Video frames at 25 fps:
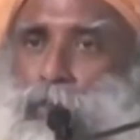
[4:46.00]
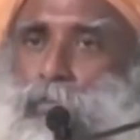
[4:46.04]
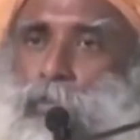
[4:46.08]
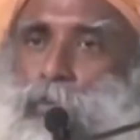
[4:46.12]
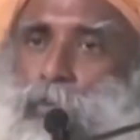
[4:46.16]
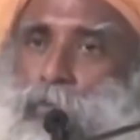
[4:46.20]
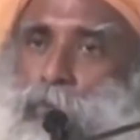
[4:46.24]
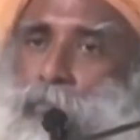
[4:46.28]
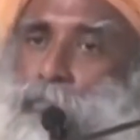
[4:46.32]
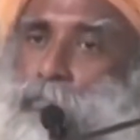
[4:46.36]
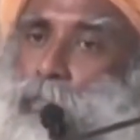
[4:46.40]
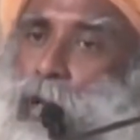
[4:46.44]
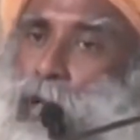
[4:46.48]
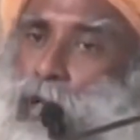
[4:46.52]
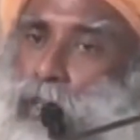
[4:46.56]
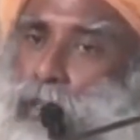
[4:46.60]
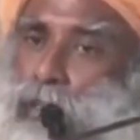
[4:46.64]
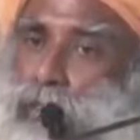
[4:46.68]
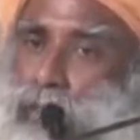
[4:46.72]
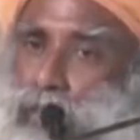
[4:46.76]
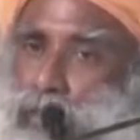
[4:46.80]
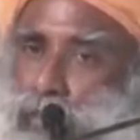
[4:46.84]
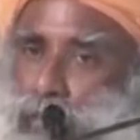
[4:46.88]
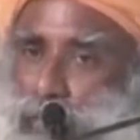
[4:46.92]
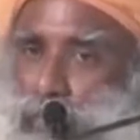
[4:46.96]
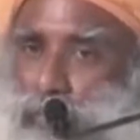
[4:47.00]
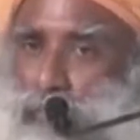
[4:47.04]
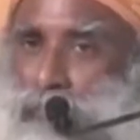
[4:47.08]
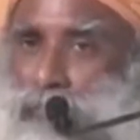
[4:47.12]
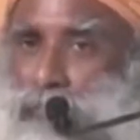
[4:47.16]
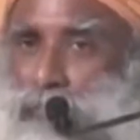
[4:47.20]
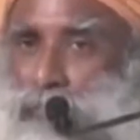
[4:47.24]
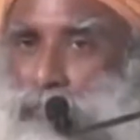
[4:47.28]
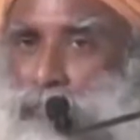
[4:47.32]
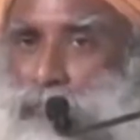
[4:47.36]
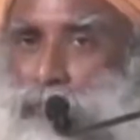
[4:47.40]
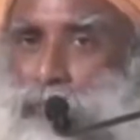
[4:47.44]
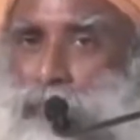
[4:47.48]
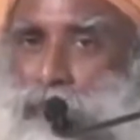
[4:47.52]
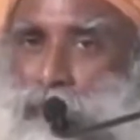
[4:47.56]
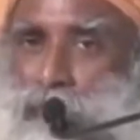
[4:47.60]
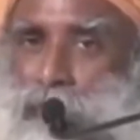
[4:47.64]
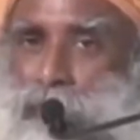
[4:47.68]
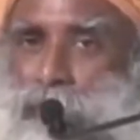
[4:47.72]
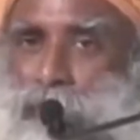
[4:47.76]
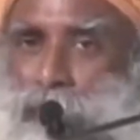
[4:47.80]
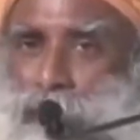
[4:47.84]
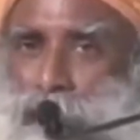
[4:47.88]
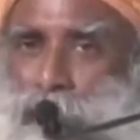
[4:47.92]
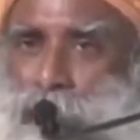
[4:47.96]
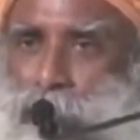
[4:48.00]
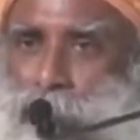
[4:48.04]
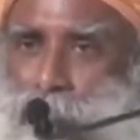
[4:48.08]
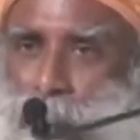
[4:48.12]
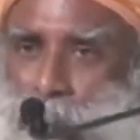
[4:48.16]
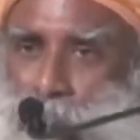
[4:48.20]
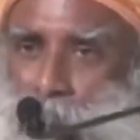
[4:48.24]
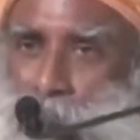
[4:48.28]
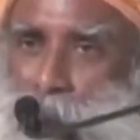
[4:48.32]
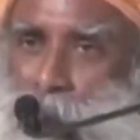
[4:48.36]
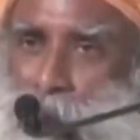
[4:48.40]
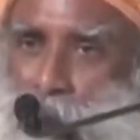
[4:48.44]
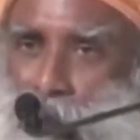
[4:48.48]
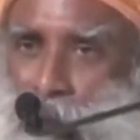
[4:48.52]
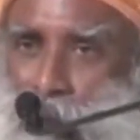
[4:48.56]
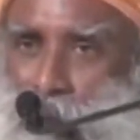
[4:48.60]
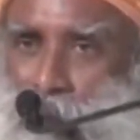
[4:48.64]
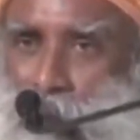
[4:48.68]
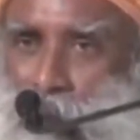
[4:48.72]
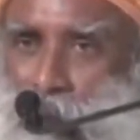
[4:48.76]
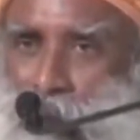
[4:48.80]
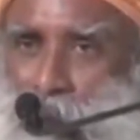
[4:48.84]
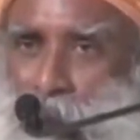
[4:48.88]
much more imbalanced. Yes?